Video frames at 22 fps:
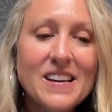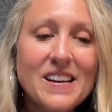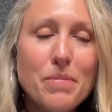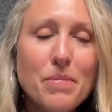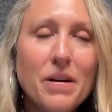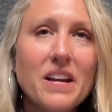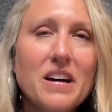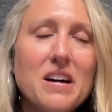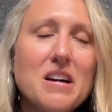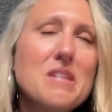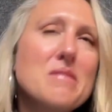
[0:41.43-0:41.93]

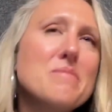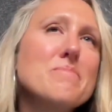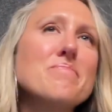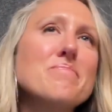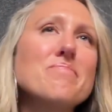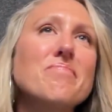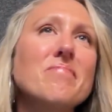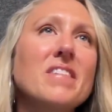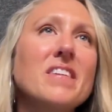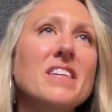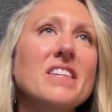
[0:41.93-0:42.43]
But um,
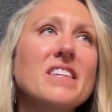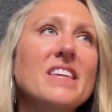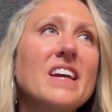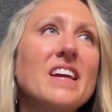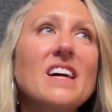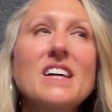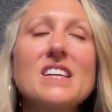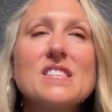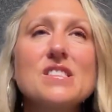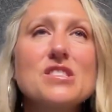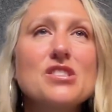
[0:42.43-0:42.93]

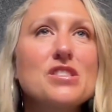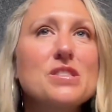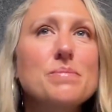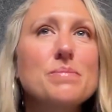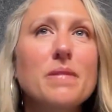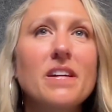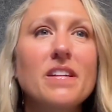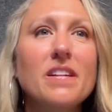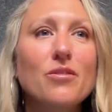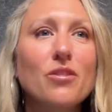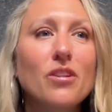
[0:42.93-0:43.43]
yeah, it's just
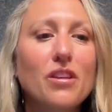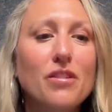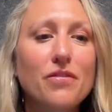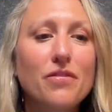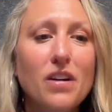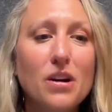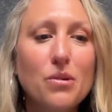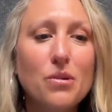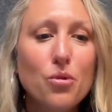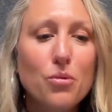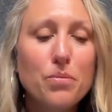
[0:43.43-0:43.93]
been really
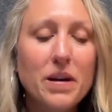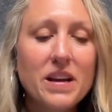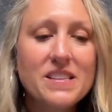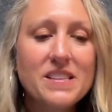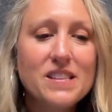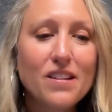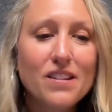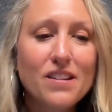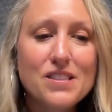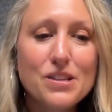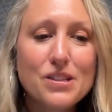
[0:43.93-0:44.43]
fun. We're
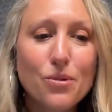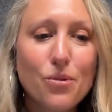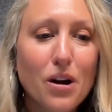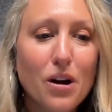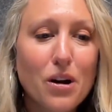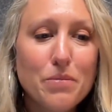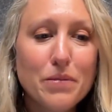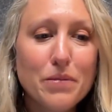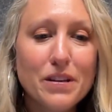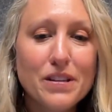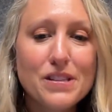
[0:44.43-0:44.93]
based out of
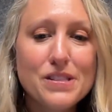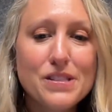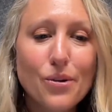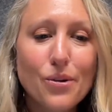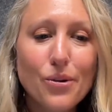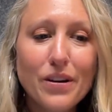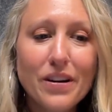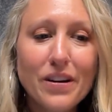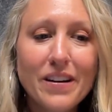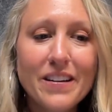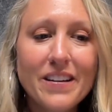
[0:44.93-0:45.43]
Stillwater,
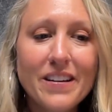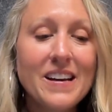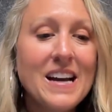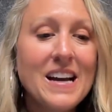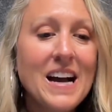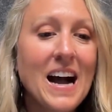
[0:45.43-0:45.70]
Minnesota.